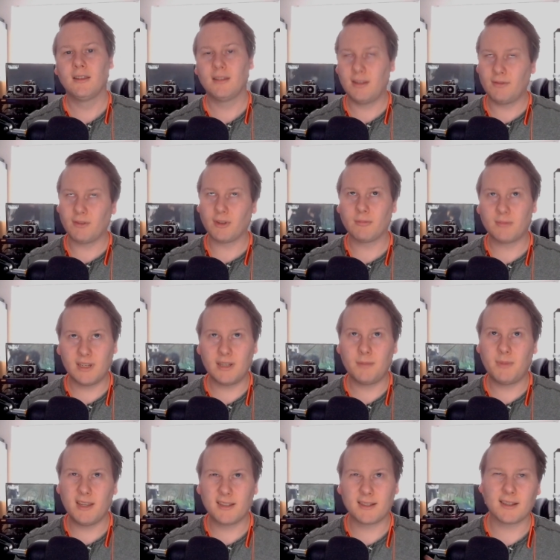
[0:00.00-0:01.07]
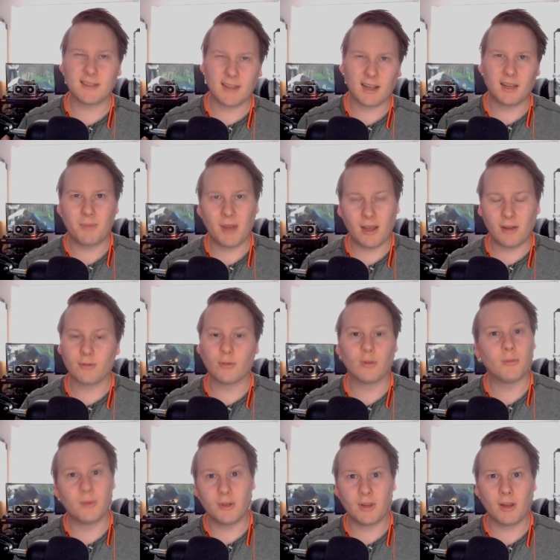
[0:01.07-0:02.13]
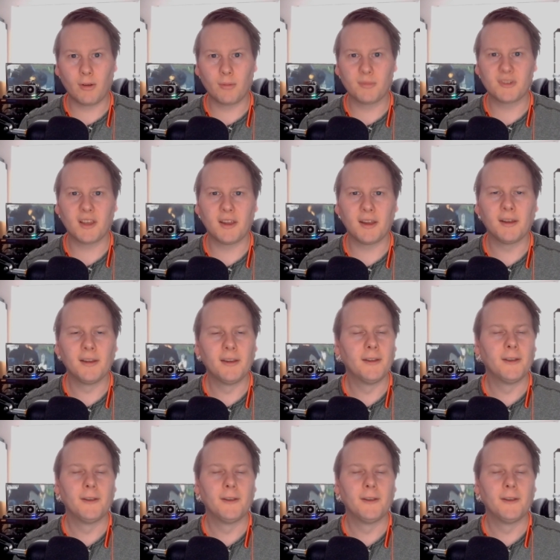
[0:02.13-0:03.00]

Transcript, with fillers: even though T D P isn't exactly power draw, but you get what I'm saying.